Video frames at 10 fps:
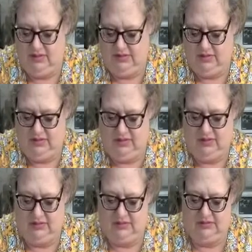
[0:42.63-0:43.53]

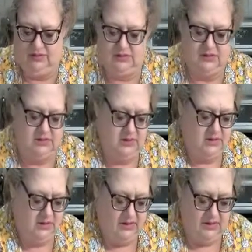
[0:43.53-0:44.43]
And
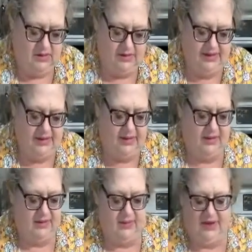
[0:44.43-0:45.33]
all right, and
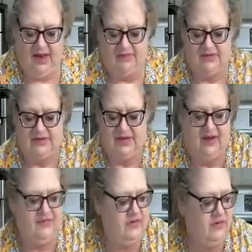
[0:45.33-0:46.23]
then we have this
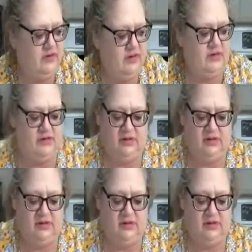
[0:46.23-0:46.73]
ever